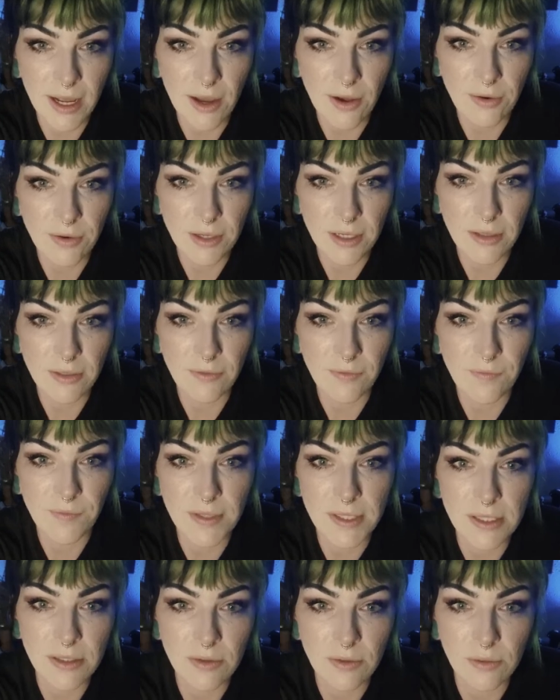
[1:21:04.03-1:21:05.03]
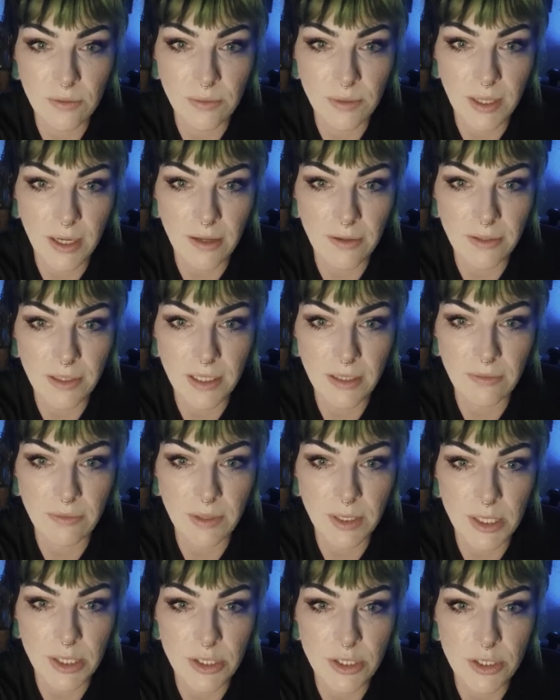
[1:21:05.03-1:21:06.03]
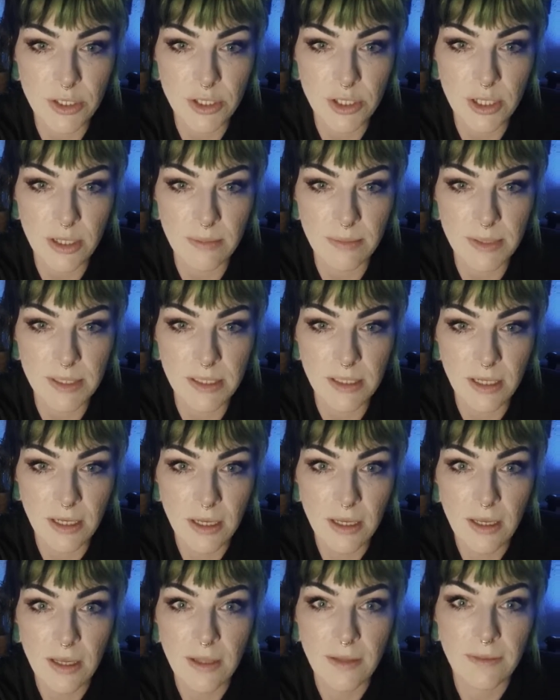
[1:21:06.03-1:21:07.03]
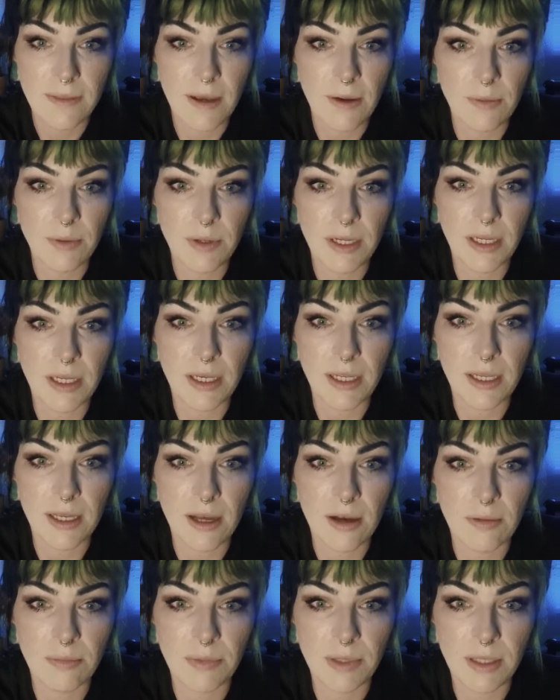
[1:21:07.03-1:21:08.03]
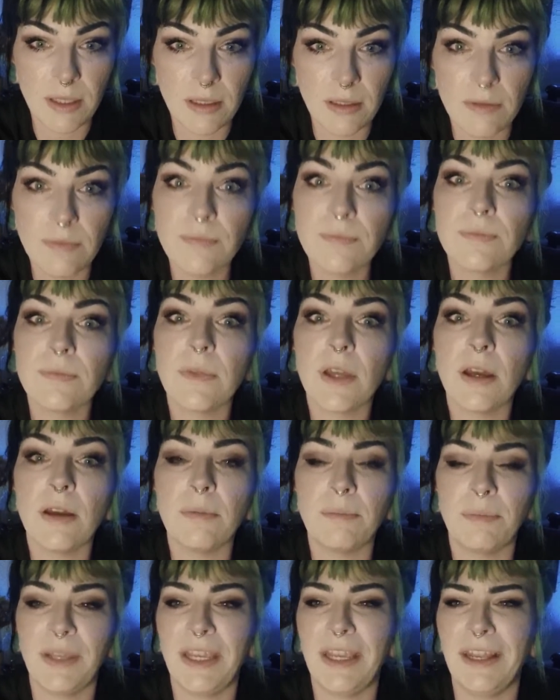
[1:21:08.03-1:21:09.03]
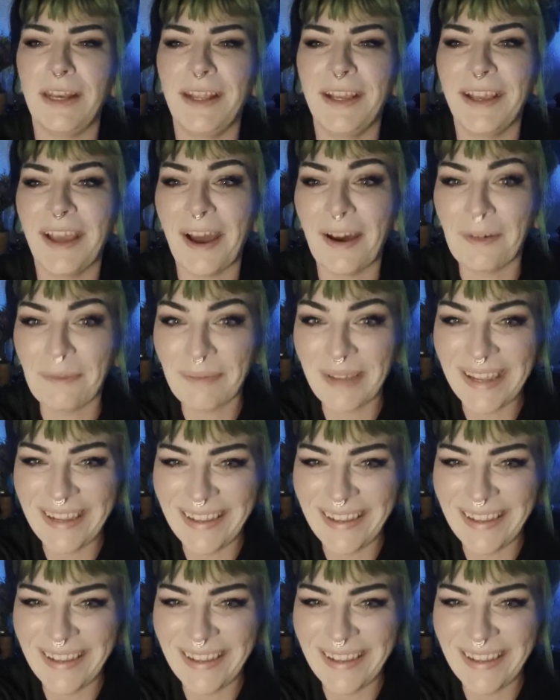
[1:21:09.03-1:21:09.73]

out in the physical reality relationships that were eating at me, eating at